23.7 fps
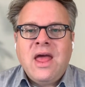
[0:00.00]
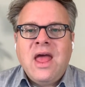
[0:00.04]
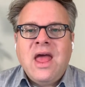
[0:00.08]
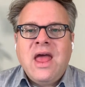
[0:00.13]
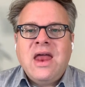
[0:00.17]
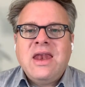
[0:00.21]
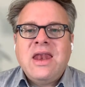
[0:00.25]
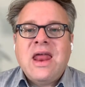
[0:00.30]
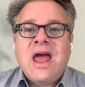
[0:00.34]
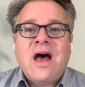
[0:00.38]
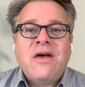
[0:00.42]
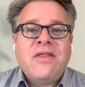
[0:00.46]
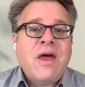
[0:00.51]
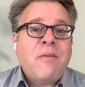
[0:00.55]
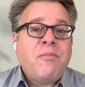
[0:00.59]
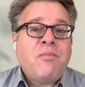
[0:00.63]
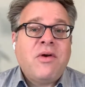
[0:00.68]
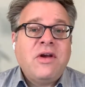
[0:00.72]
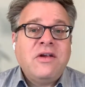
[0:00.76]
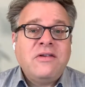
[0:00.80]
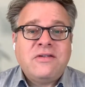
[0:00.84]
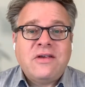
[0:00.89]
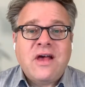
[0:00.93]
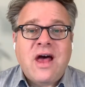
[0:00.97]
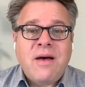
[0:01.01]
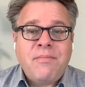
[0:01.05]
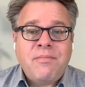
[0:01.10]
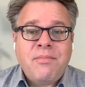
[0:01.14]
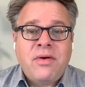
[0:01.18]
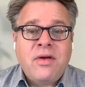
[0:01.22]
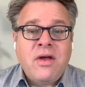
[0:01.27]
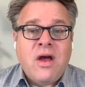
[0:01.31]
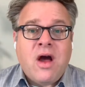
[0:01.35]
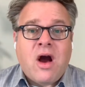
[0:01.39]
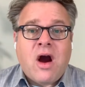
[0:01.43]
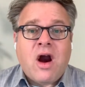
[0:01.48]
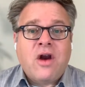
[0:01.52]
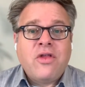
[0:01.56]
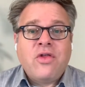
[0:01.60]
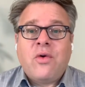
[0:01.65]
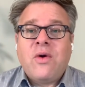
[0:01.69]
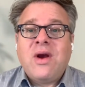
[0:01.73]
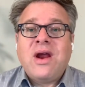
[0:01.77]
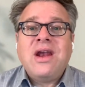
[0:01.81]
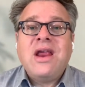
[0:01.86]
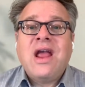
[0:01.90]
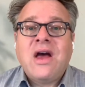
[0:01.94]
Now that brings up, are
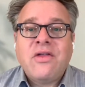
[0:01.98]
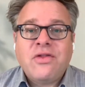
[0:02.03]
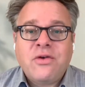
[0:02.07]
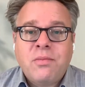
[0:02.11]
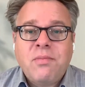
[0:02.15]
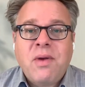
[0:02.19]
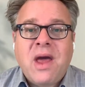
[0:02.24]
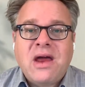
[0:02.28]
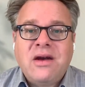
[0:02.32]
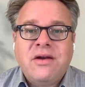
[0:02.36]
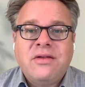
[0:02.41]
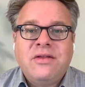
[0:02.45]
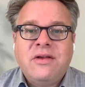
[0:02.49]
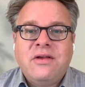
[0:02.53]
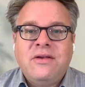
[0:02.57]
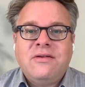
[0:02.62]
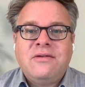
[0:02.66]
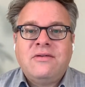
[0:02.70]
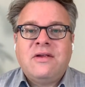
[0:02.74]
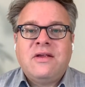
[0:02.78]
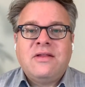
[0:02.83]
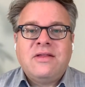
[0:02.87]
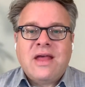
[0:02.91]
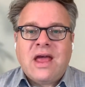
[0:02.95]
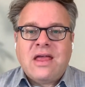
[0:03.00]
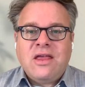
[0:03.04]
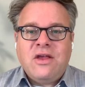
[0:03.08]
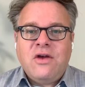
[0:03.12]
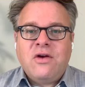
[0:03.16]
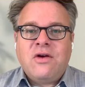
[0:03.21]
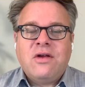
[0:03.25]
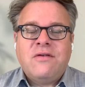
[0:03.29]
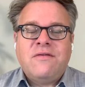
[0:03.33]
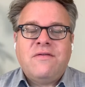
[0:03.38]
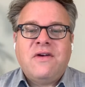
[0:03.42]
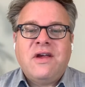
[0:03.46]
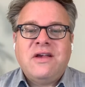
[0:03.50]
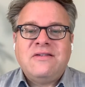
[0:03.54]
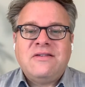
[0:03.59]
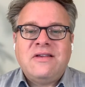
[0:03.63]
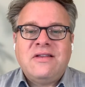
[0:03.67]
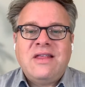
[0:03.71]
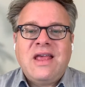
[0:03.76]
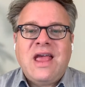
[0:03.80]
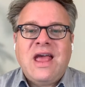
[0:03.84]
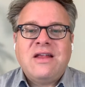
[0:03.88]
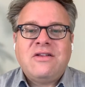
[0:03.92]
there any other penalties that you can face?
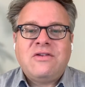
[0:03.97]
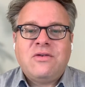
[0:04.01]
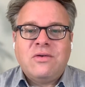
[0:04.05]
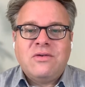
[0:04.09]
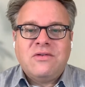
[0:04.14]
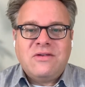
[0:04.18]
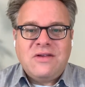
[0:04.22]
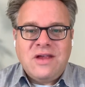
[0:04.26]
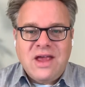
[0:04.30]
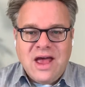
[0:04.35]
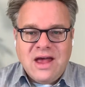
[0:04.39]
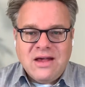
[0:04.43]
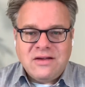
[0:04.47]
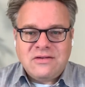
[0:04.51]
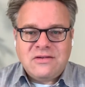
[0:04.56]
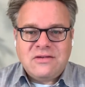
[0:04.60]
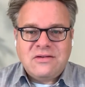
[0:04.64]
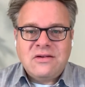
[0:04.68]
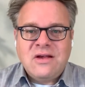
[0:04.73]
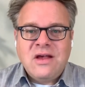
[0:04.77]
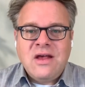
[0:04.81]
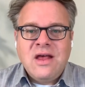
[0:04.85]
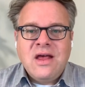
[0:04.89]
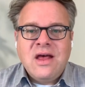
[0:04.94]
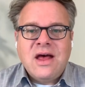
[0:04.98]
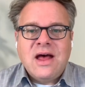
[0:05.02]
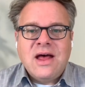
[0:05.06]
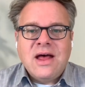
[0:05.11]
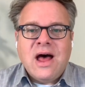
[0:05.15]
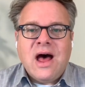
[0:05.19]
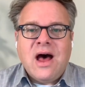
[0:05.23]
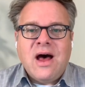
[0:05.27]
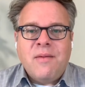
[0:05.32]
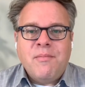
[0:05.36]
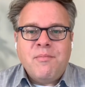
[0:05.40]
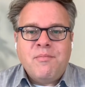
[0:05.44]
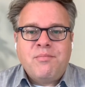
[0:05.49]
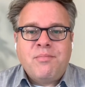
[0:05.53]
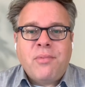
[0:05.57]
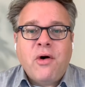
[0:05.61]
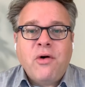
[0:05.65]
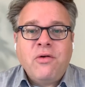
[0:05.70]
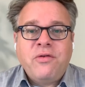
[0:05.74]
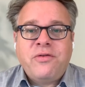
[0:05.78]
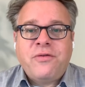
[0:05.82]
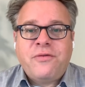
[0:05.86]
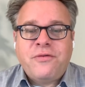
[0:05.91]
And the answer is yes. Um,
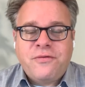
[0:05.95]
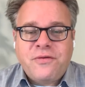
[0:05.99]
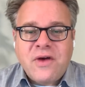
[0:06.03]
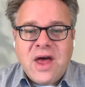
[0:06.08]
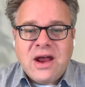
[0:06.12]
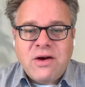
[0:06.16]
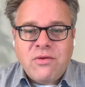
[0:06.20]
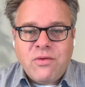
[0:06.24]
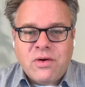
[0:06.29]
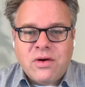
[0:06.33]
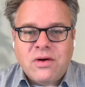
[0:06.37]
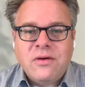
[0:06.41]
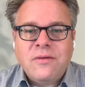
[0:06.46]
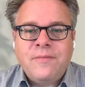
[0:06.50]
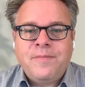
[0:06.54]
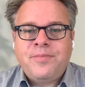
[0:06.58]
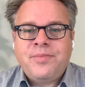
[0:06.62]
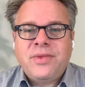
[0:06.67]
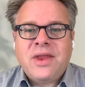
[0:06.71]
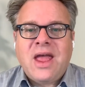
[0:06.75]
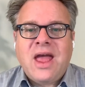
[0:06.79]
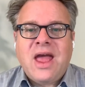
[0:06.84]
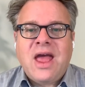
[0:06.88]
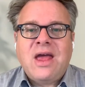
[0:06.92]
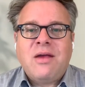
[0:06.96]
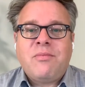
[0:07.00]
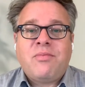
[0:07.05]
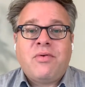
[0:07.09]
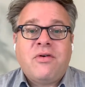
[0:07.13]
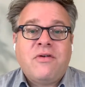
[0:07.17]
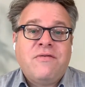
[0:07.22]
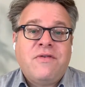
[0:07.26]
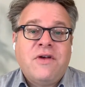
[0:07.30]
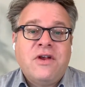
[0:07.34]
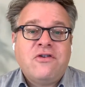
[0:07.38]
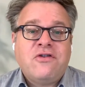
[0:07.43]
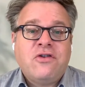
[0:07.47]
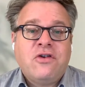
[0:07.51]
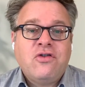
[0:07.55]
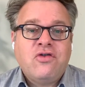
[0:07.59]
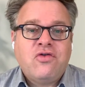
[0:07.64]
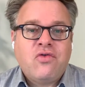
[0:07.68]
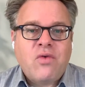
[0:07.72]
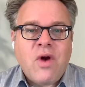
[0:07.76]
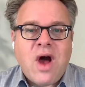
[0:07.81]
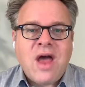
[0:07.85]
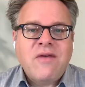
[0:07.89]
both federal and provincial
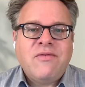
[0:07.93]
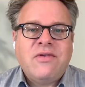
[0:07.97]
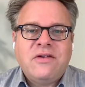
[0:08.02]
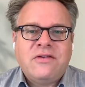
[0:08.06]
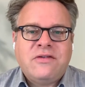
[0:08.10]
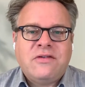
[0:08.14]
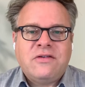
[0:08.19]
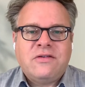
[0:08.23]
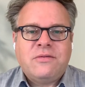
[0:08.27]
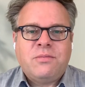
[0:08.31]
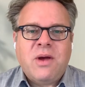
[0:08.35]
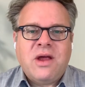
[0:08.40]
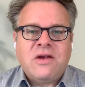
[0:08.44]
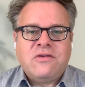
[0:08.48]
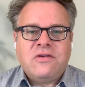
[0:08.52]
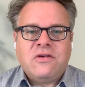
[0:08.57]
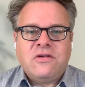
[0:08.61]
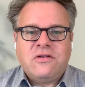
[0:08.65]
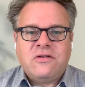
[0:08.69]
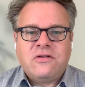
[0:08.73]
driving suspension.